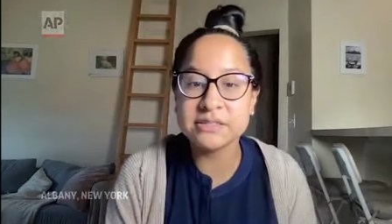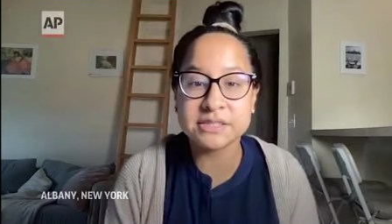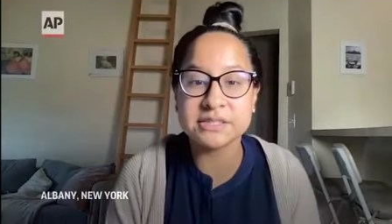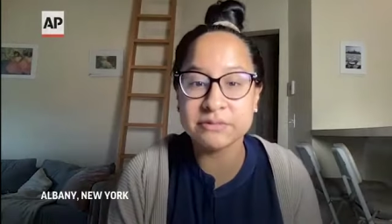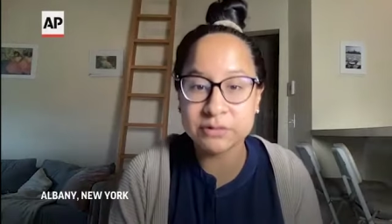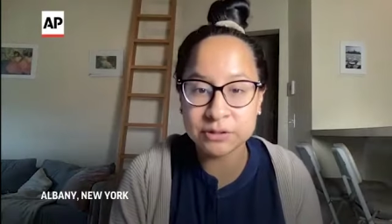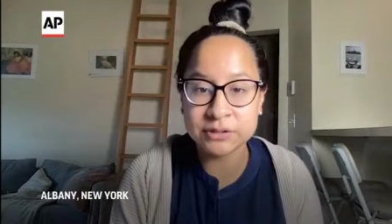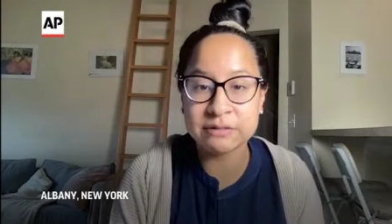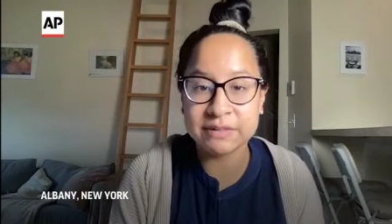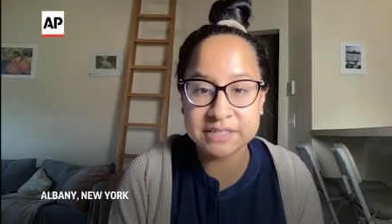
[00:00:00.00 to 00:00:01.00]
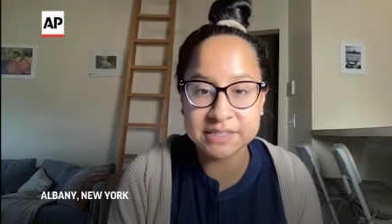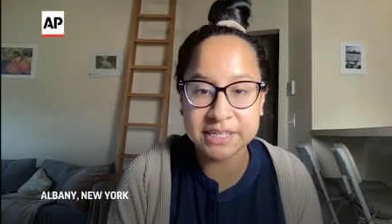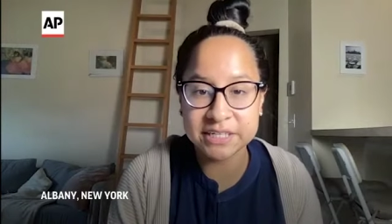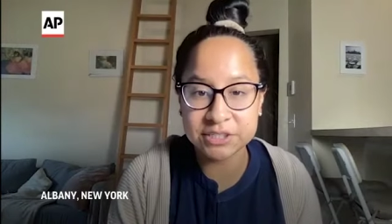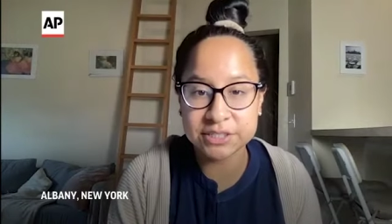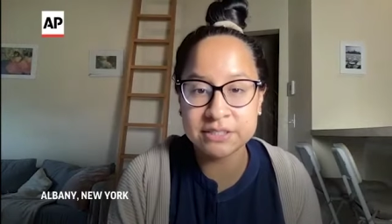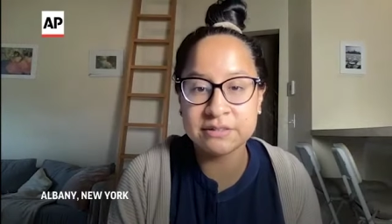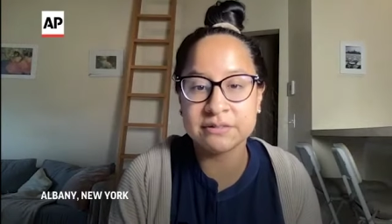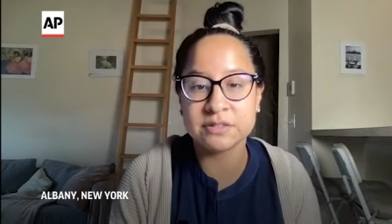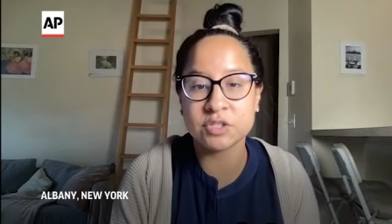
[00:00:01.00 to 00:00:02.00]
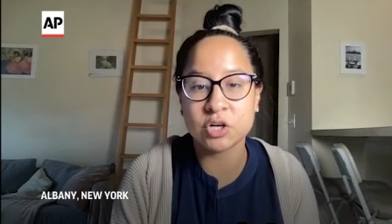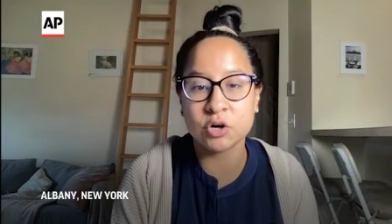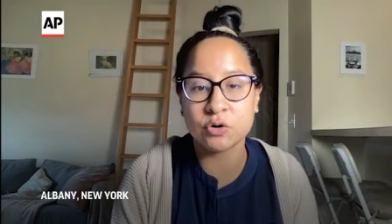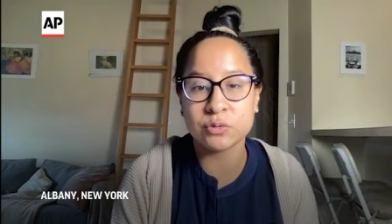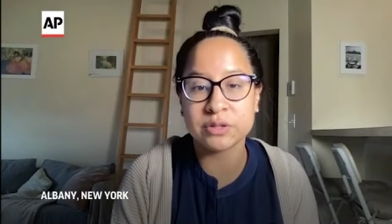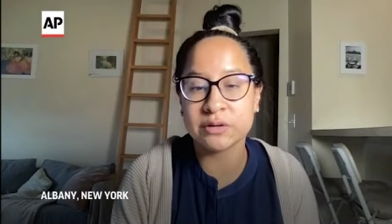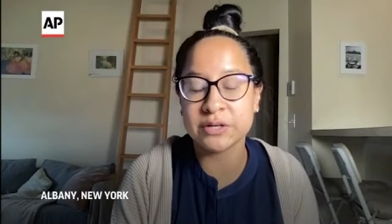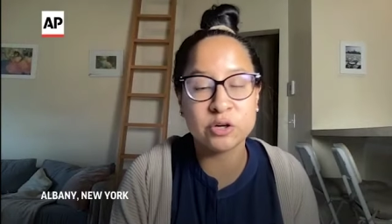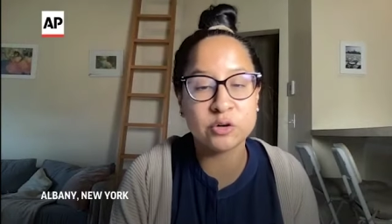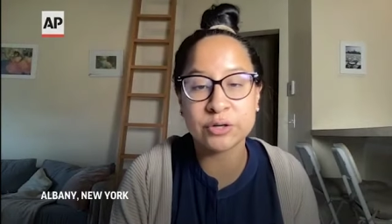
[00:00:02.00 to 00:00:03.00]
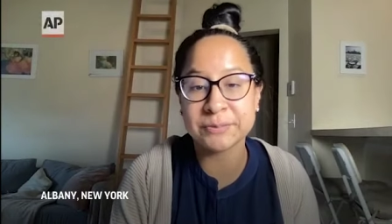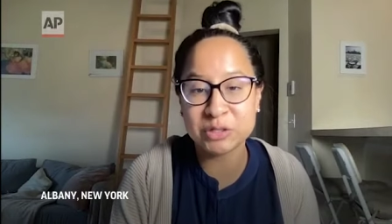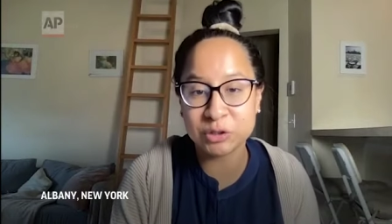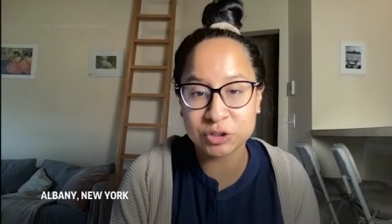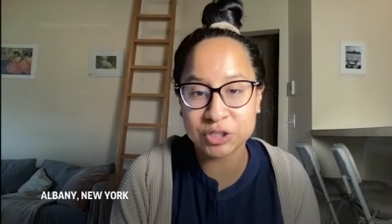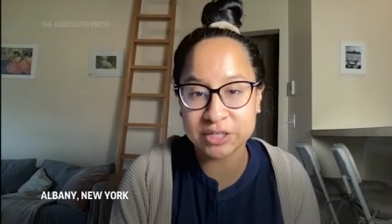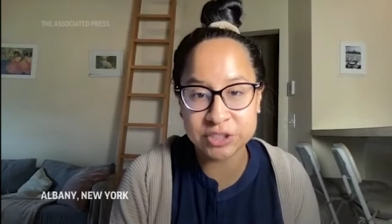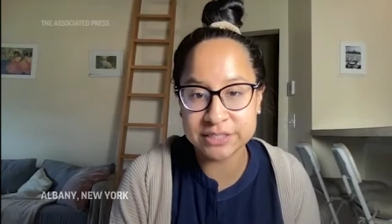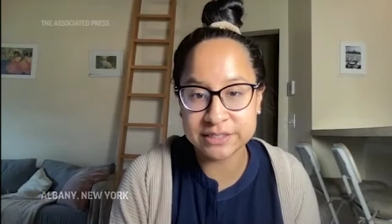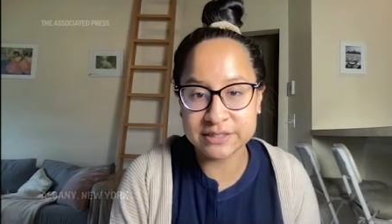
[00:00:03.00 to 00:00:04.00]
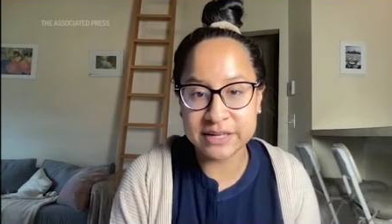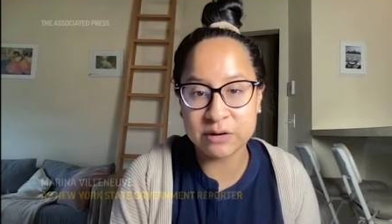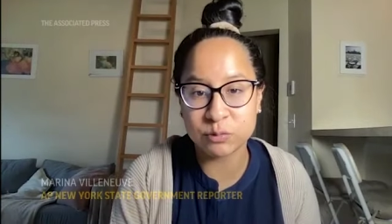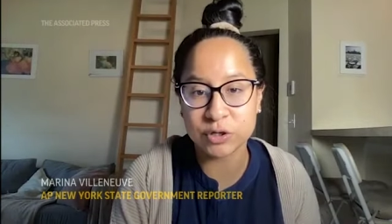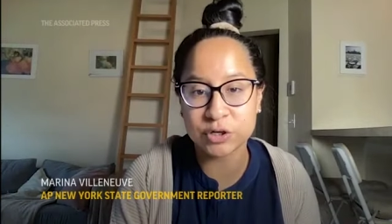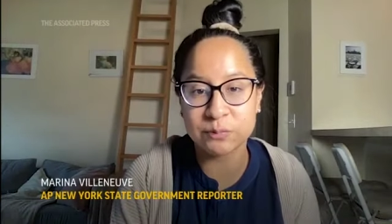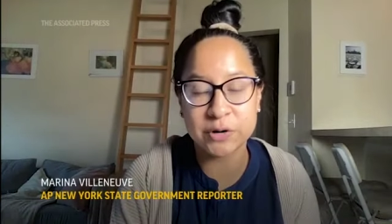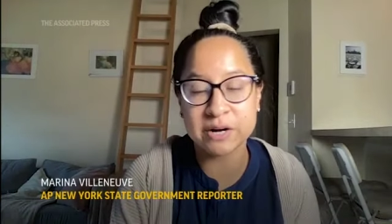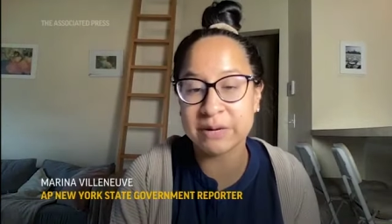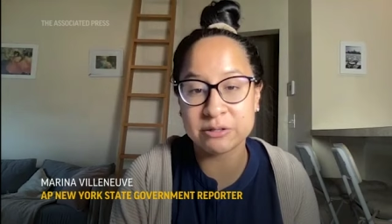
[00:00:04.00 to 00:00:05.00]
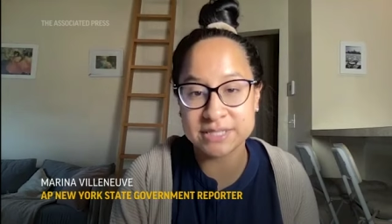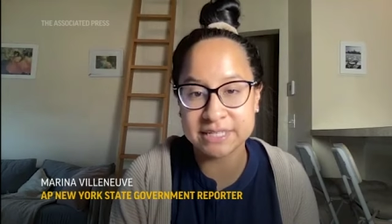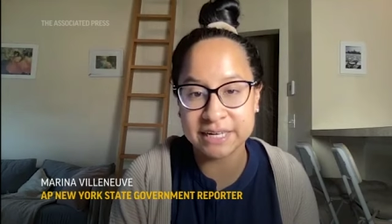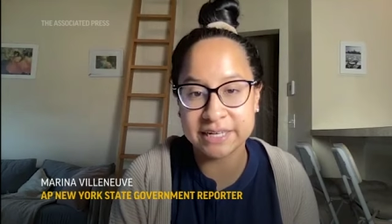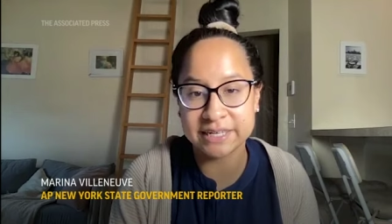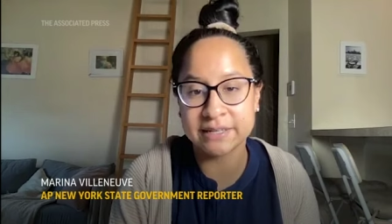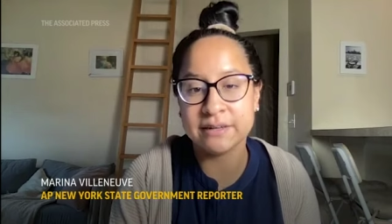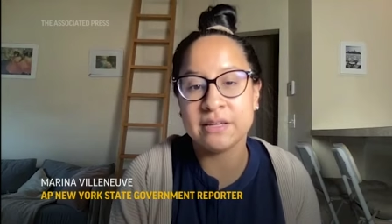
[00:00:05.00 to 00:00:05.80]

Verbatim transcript: is a civil investigation, so there are no criminal charges that were brought about today.